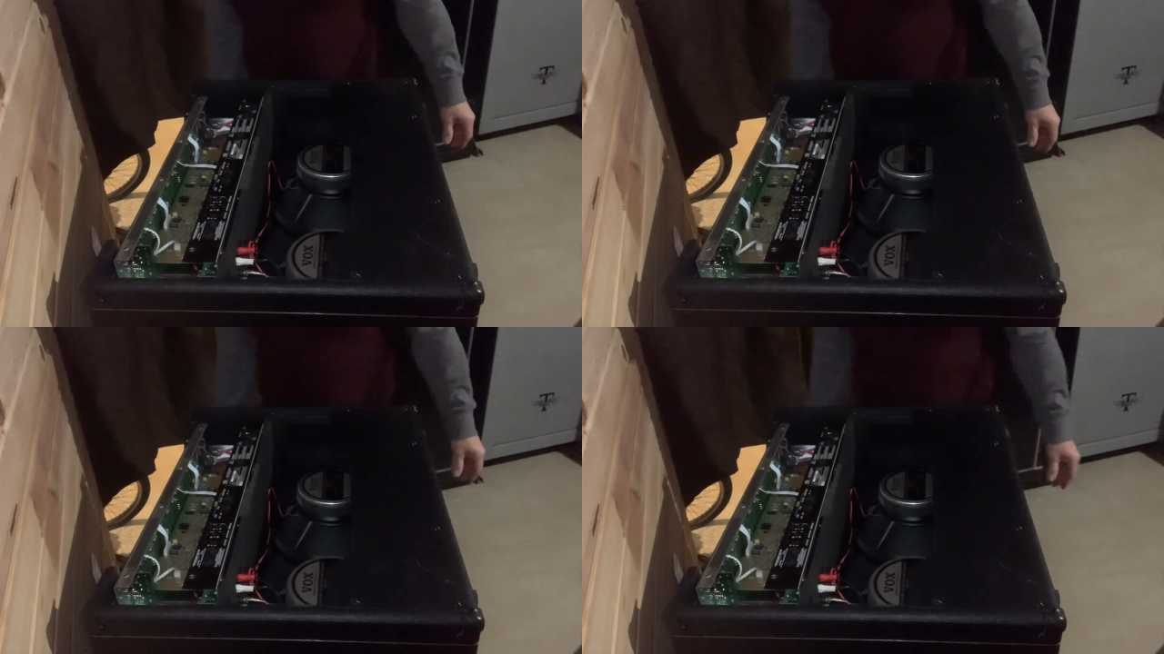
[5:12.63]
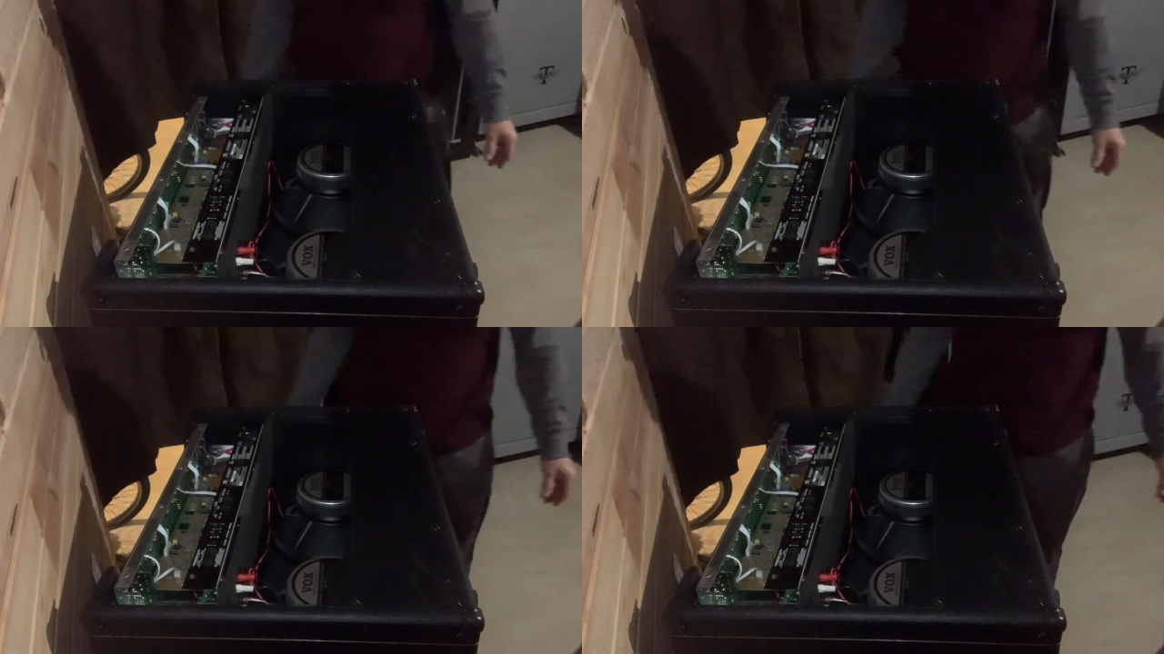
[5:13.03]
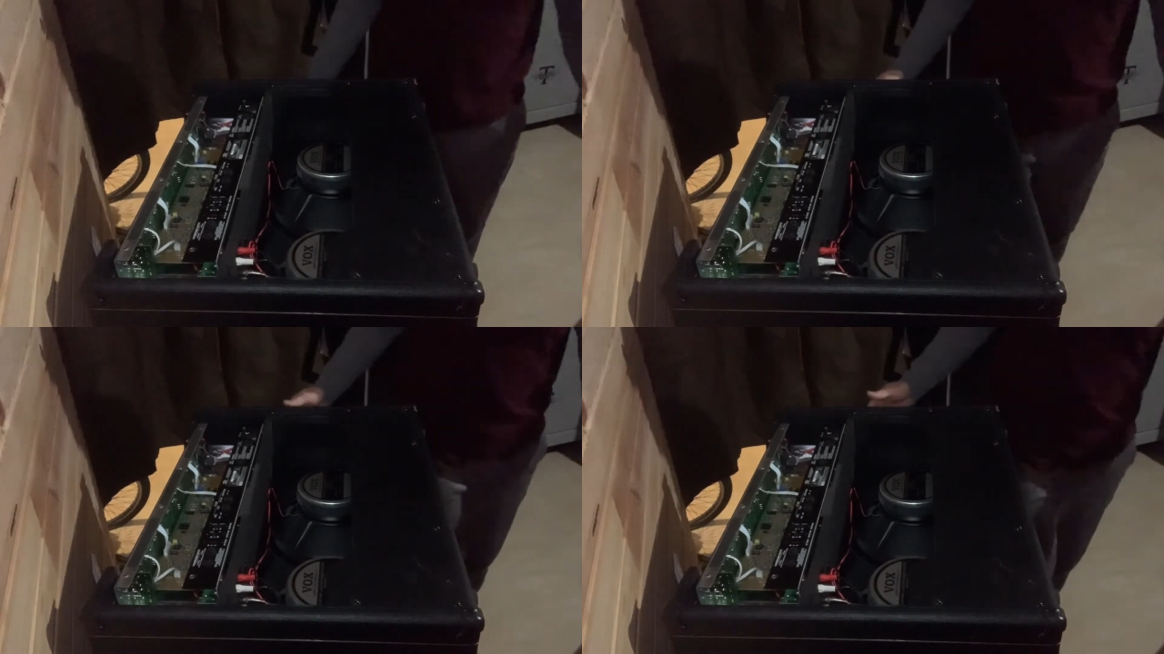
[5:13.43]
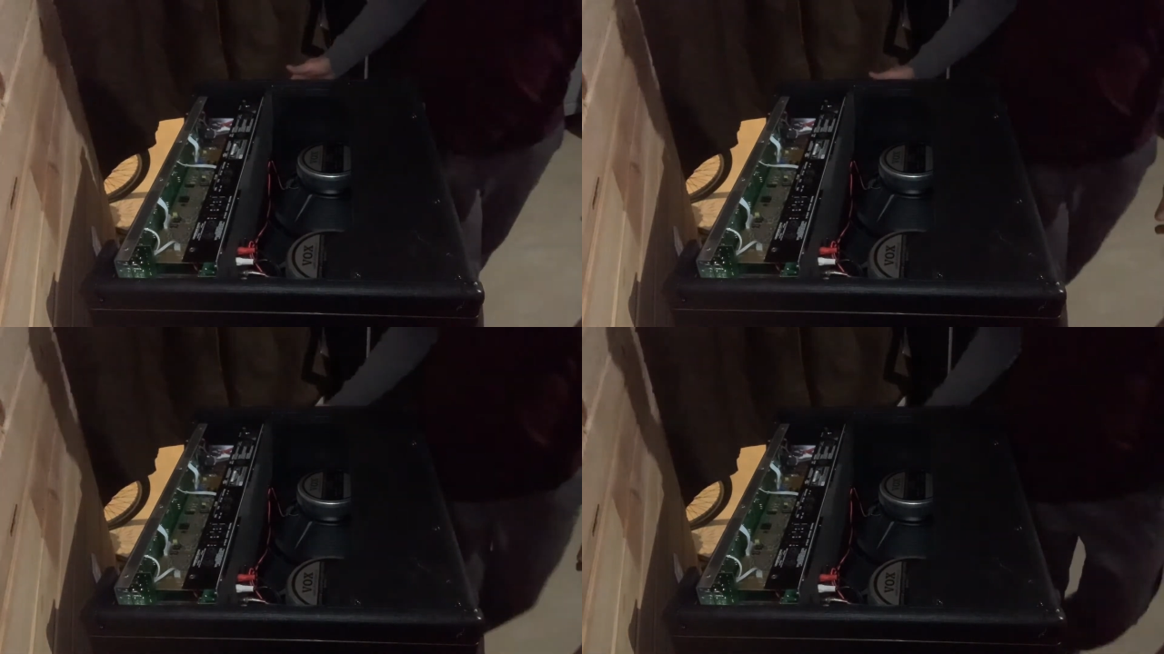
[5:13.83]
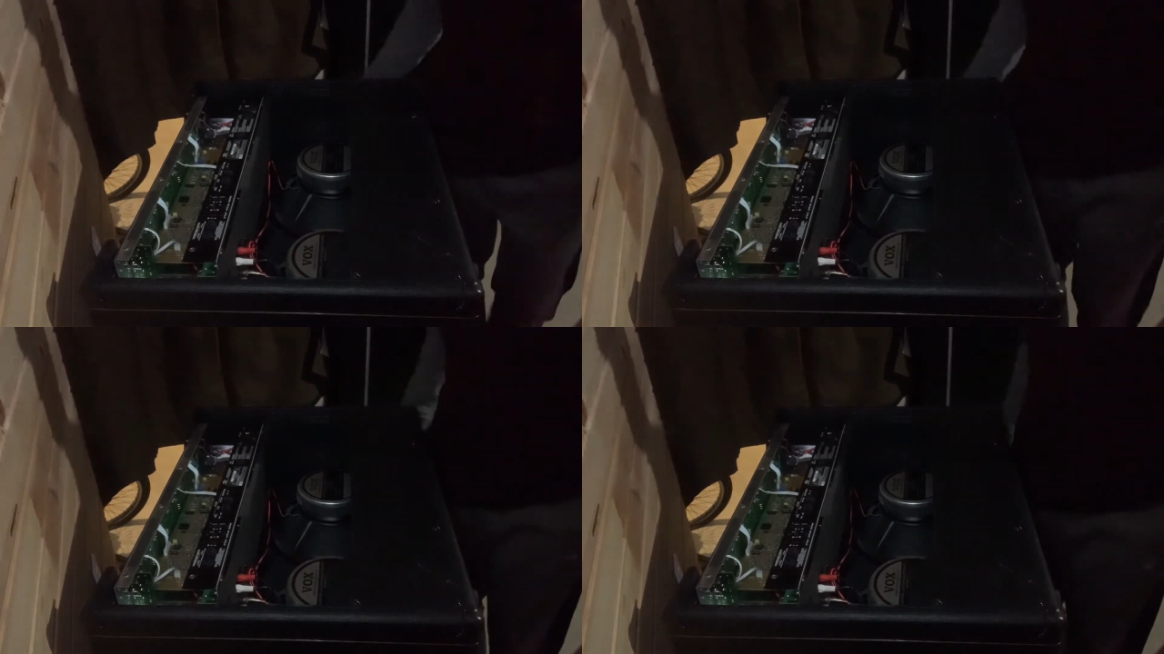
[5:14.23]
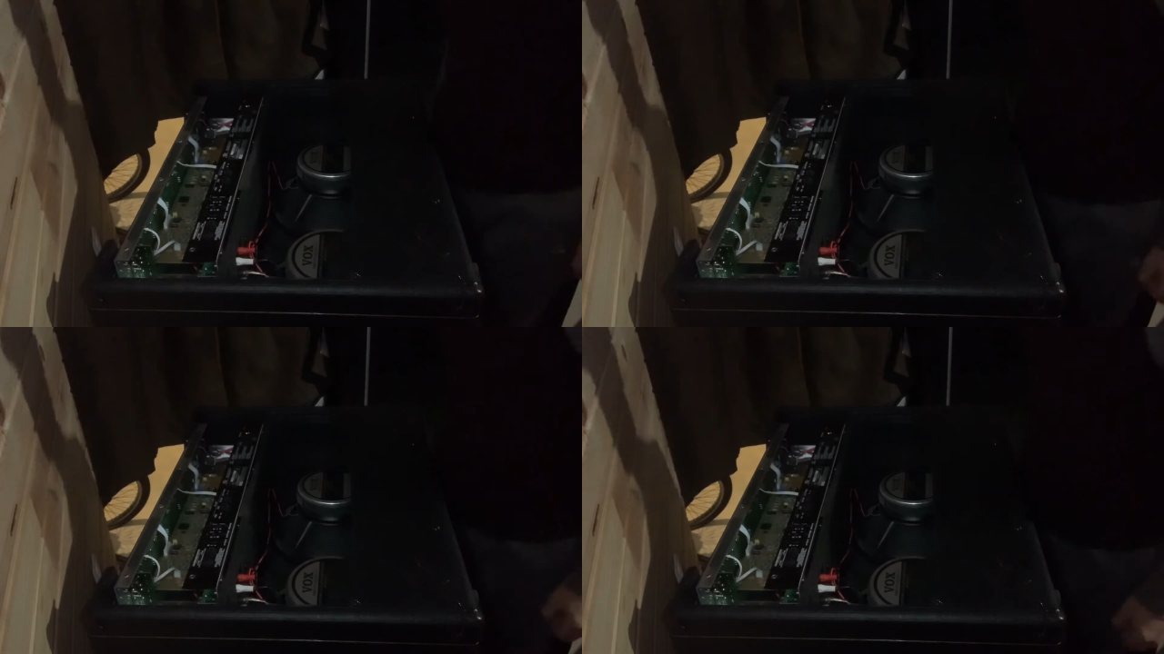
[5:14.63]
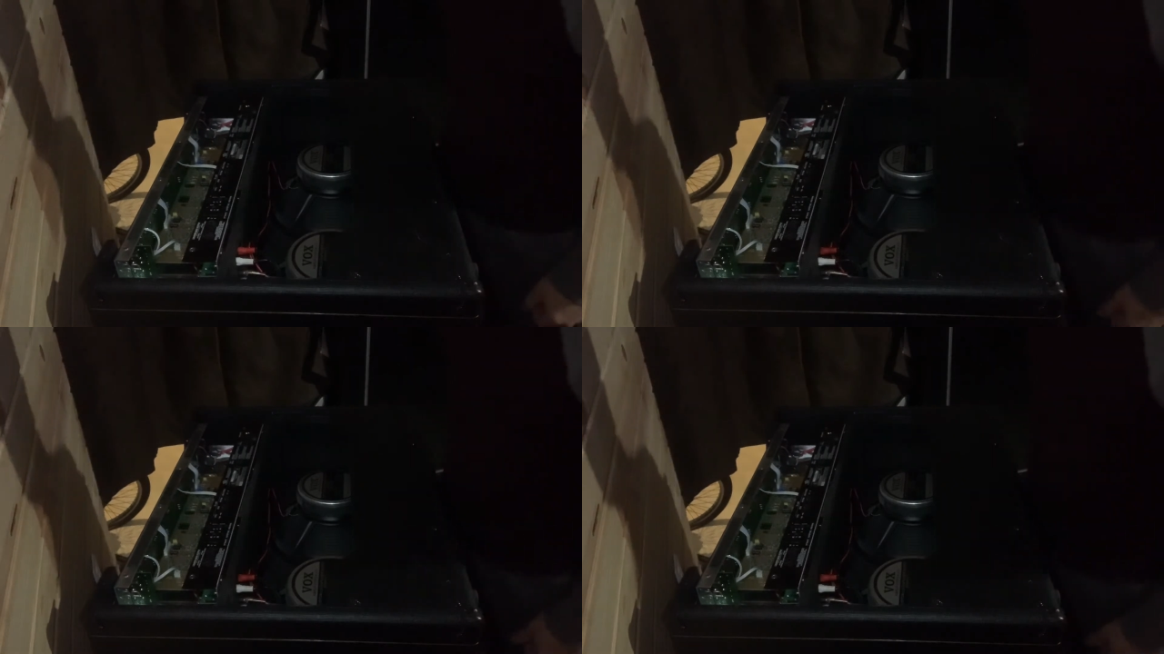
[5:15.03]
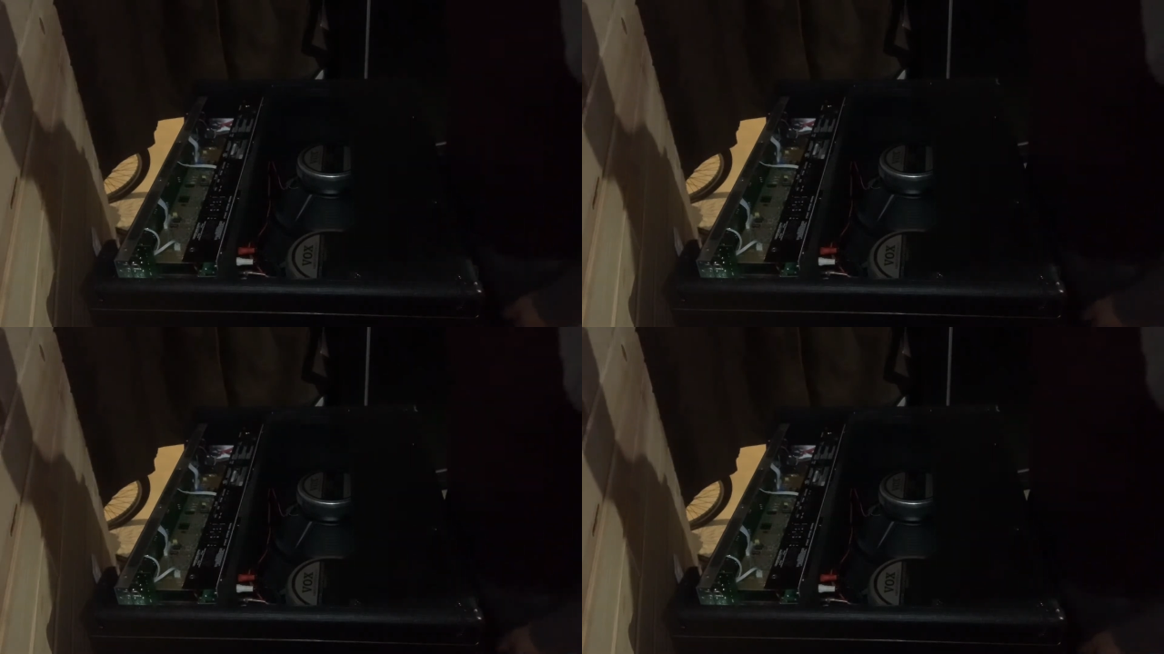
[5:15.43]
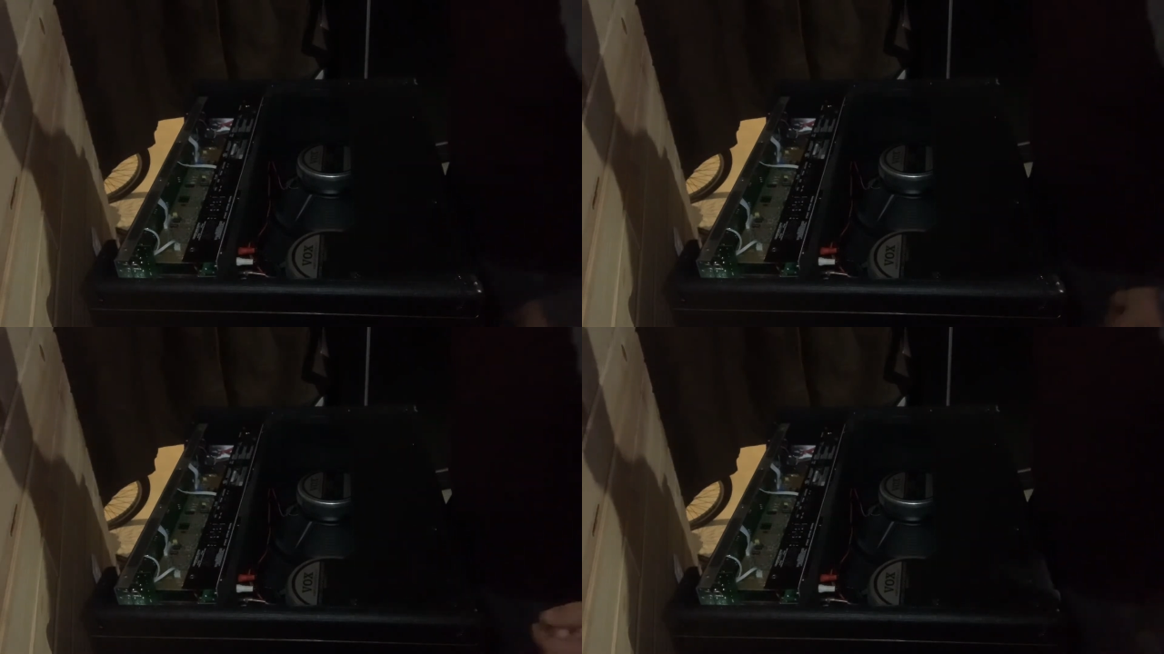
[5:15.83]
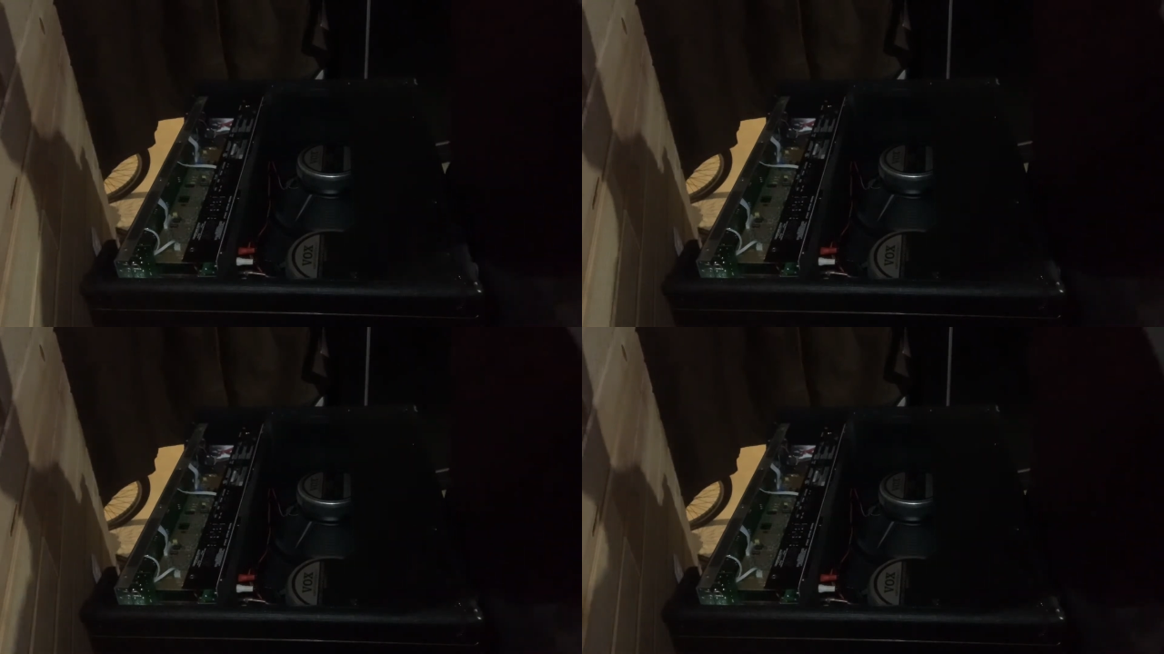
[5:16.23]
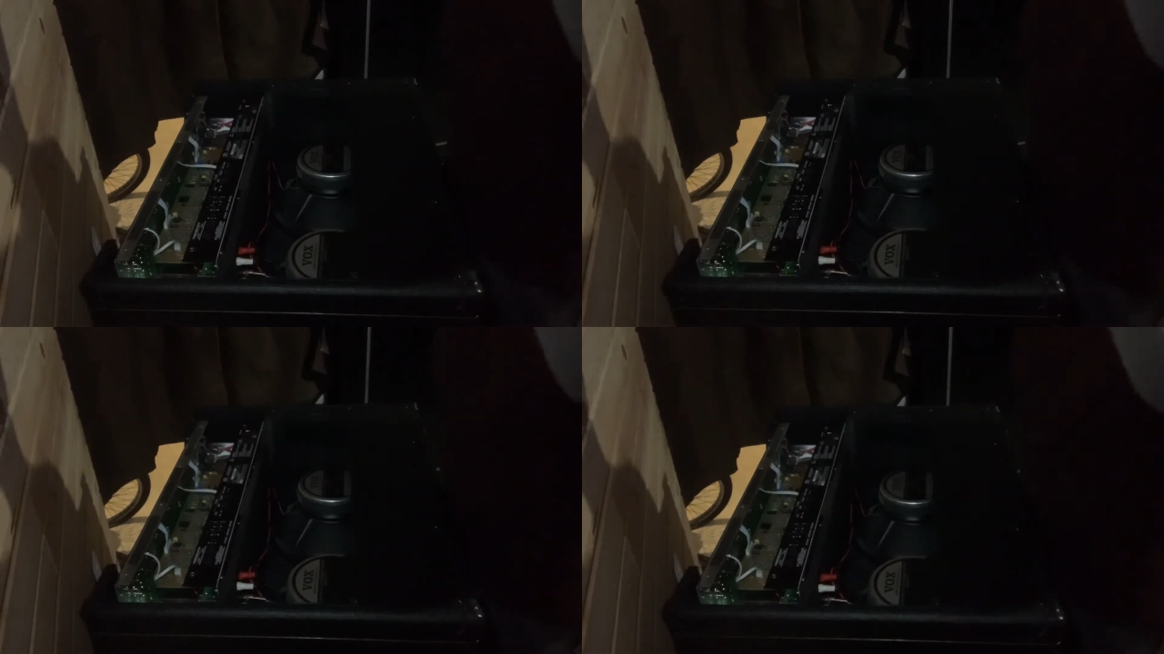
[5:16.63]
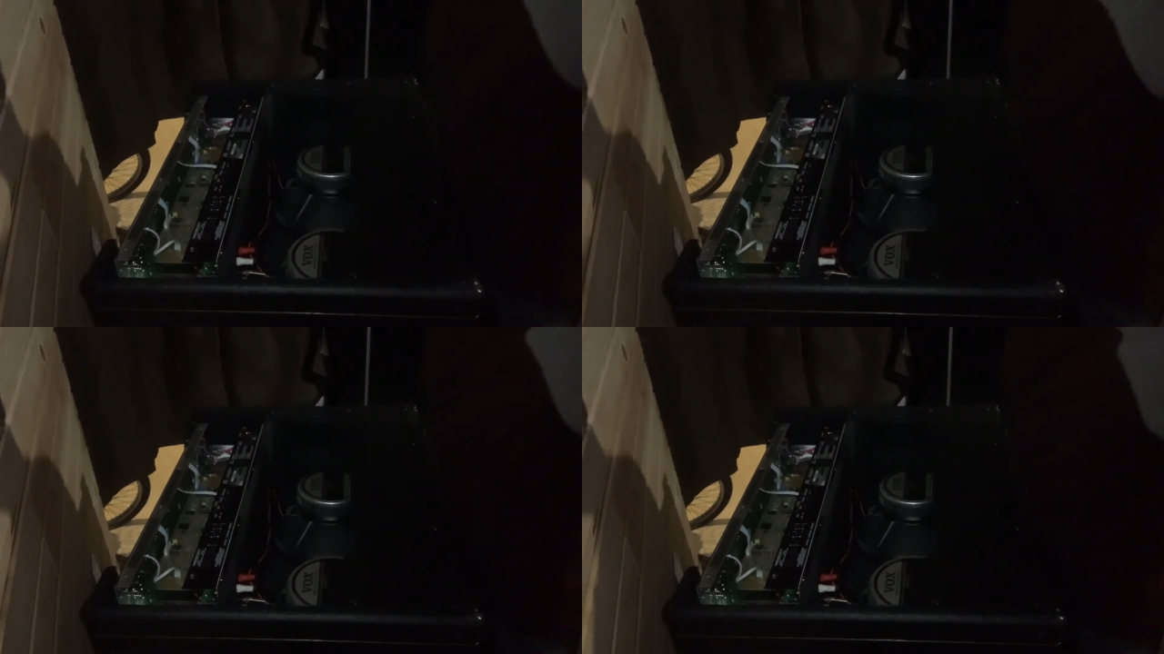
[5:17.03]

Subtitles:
[unreadable: no face in view]